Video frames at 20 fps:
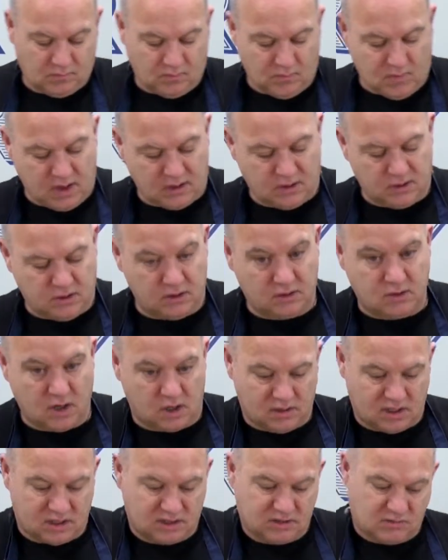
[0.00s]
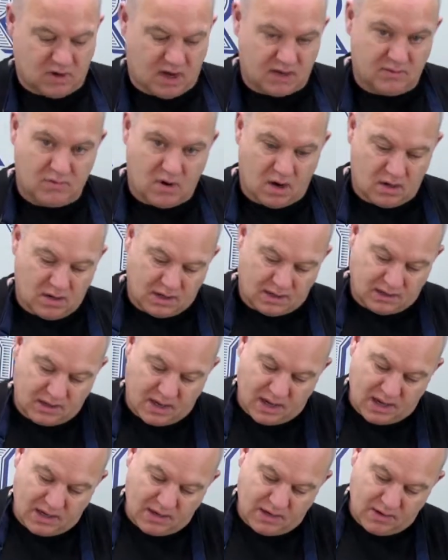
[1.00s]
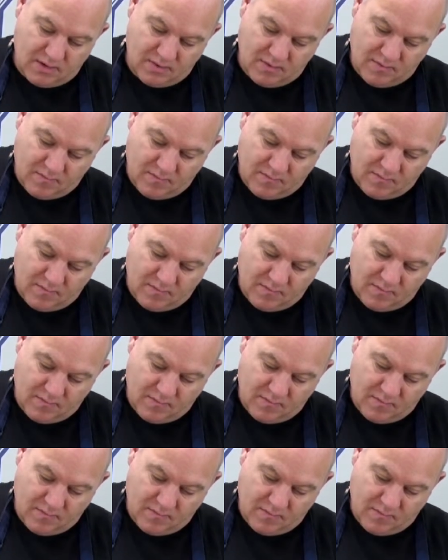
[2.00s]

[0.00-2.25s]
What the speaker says: Right, you turn this right round like that.